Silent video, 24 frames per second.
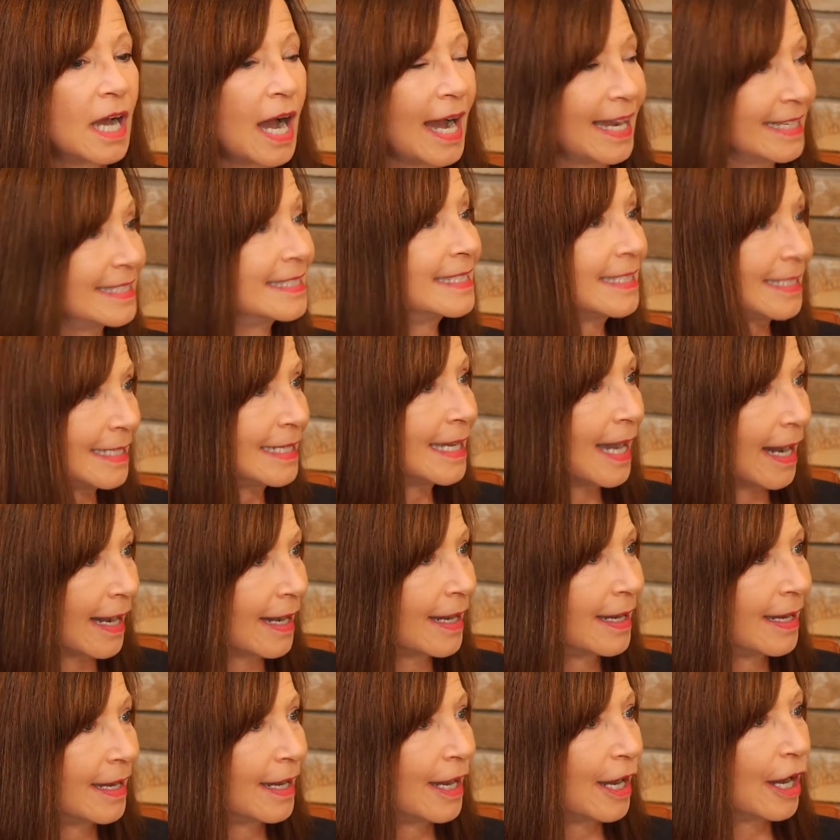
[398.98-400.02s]

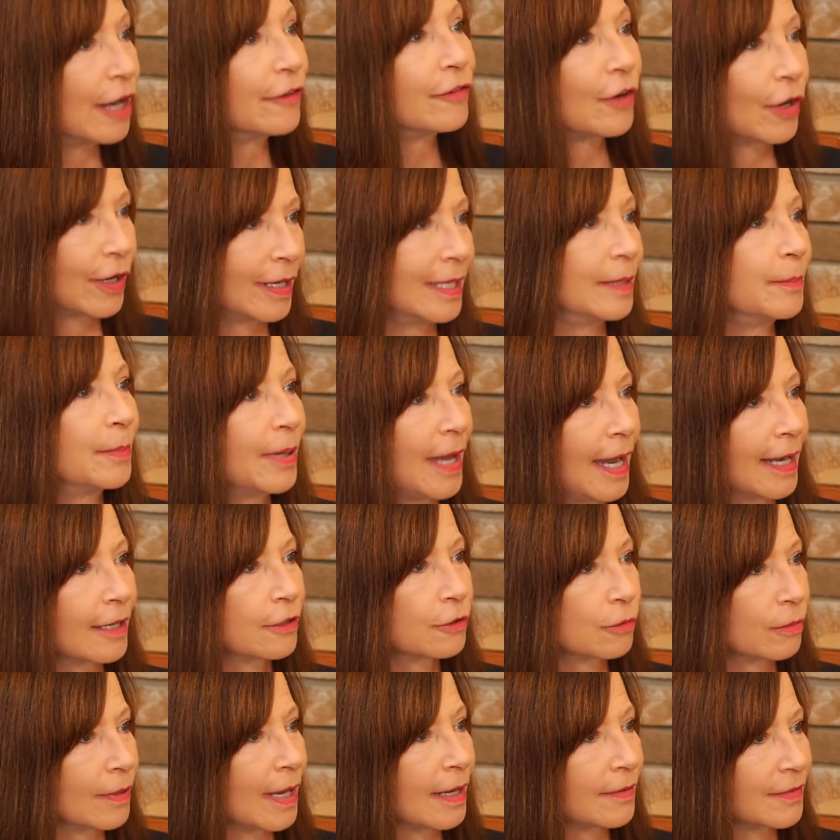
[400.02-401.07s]
idea of our
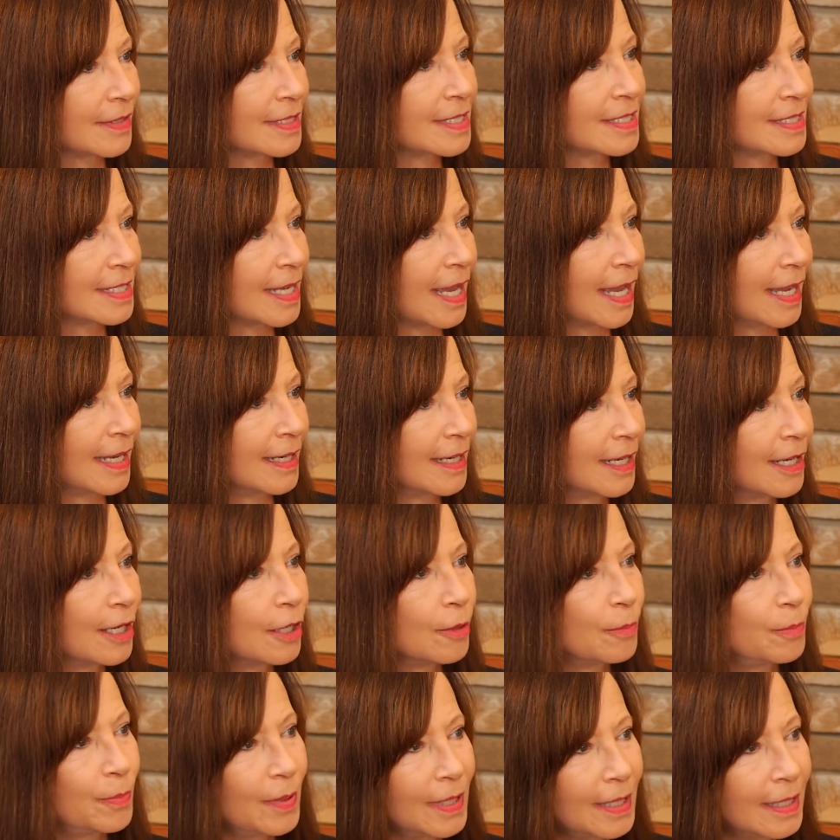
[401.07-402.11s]
impact throughout the state.
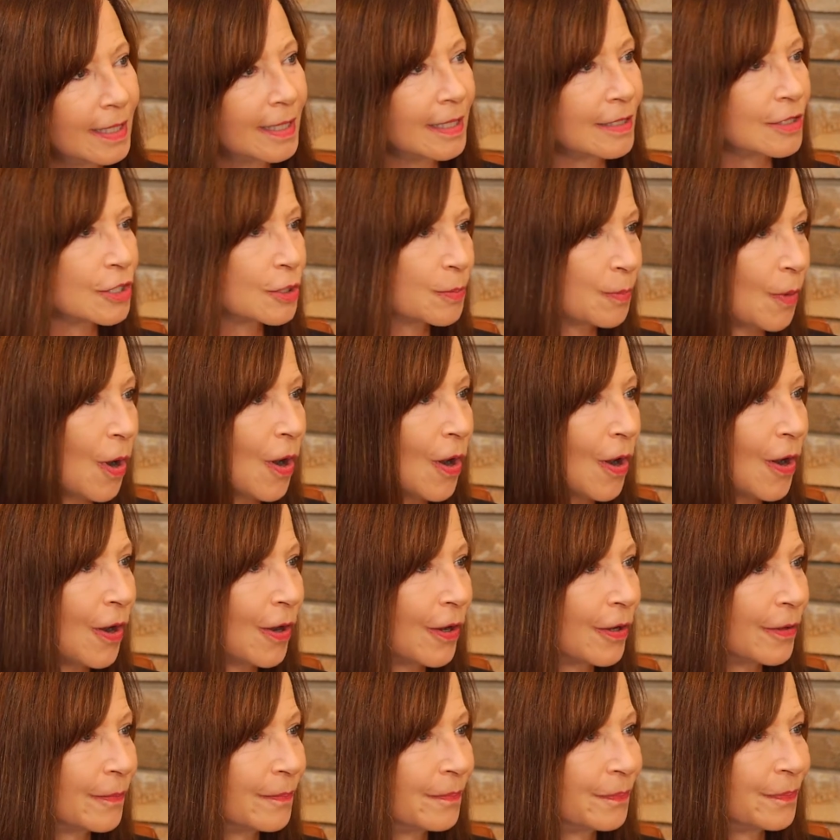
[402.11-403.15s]
Big and
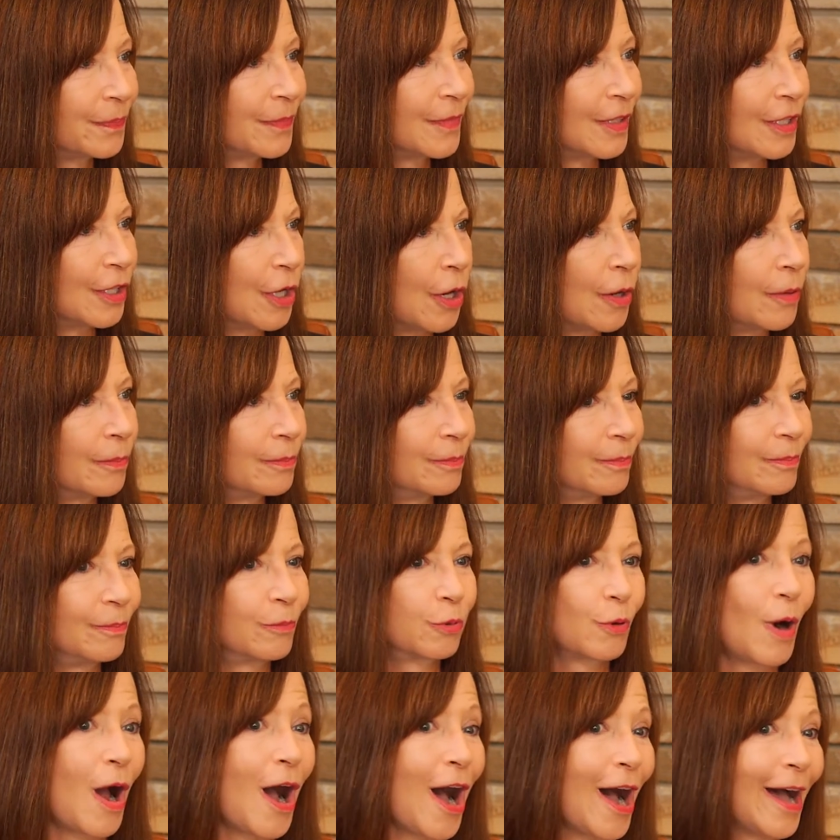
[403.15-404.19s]
small,
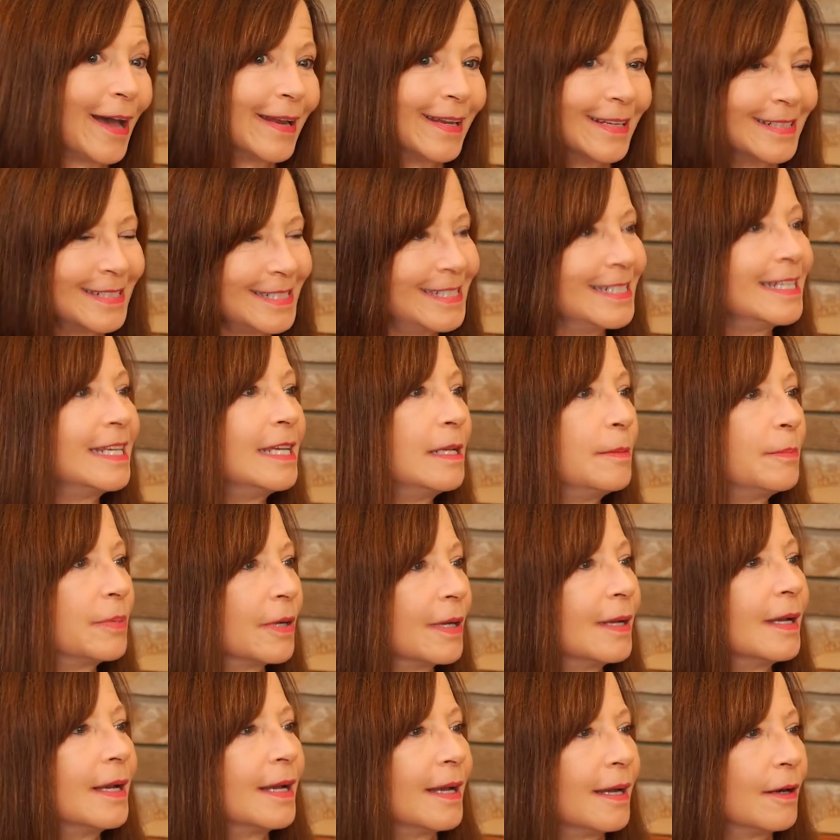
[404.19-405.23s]
broad and deep.
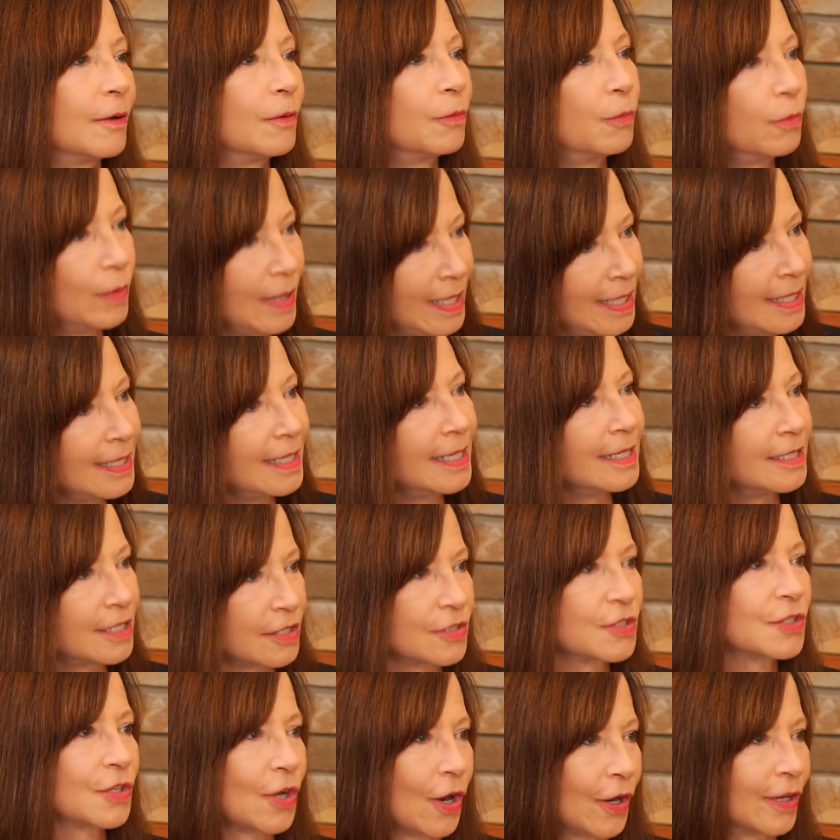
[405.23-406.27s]
We need to
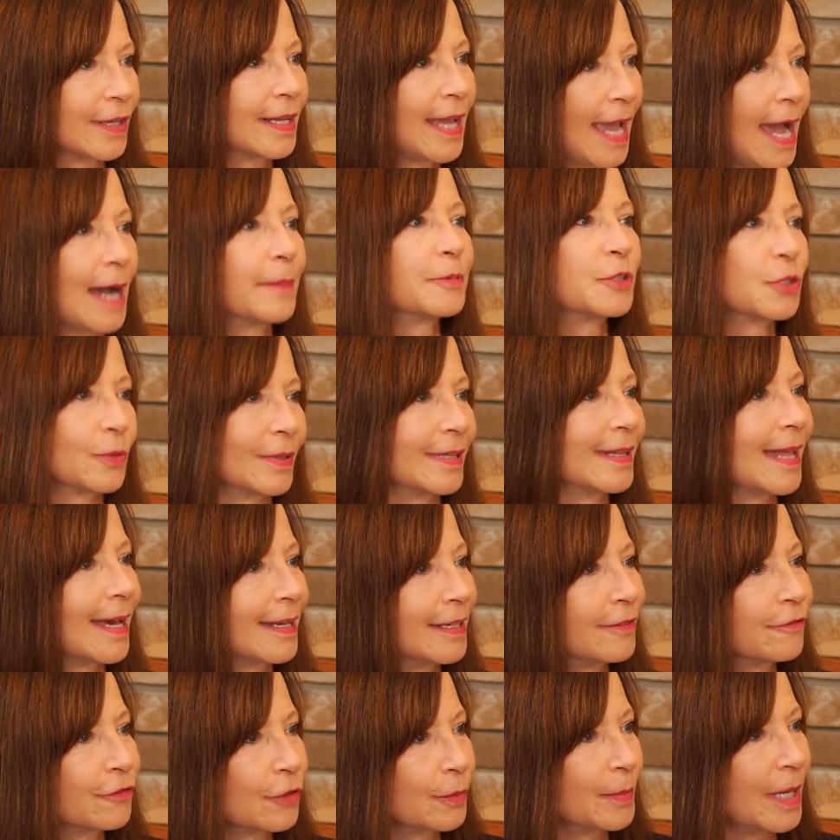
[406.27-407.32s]
start capturing
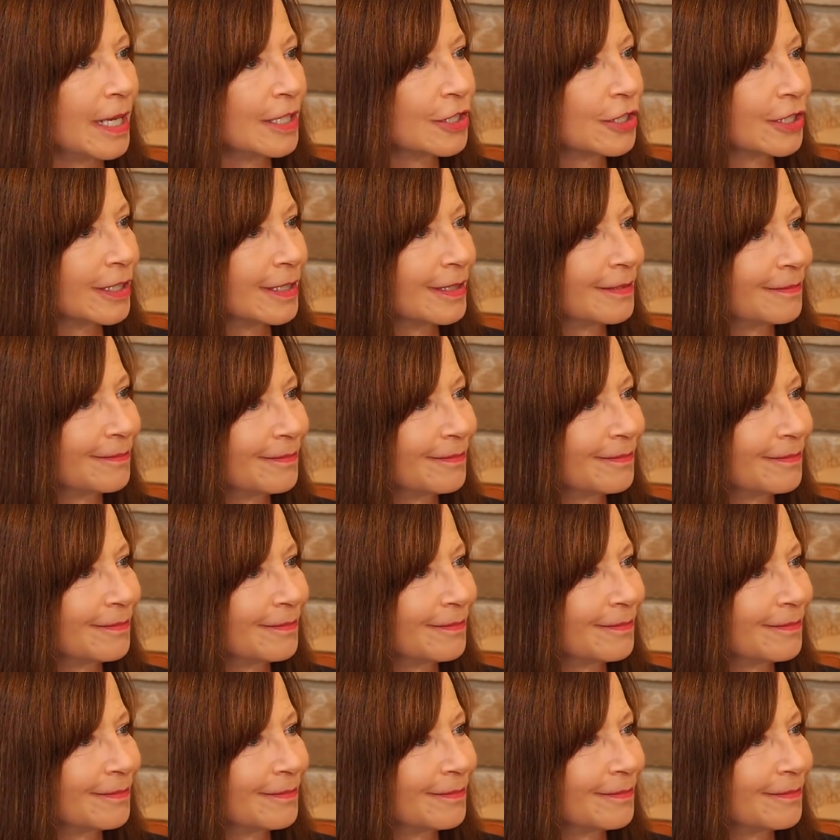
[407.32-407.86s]
that information.